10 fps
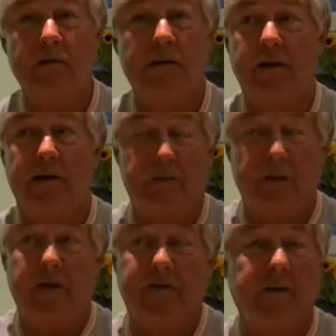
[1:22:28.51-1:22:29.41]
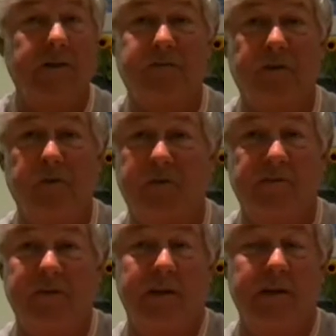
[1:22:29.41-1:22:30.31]
and I think I finished 4th or
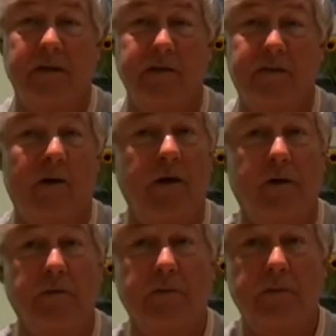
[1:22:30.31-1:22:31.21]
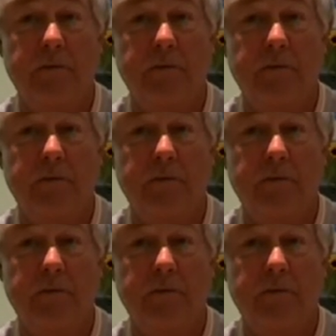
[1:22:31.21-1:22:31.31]
5th in the final.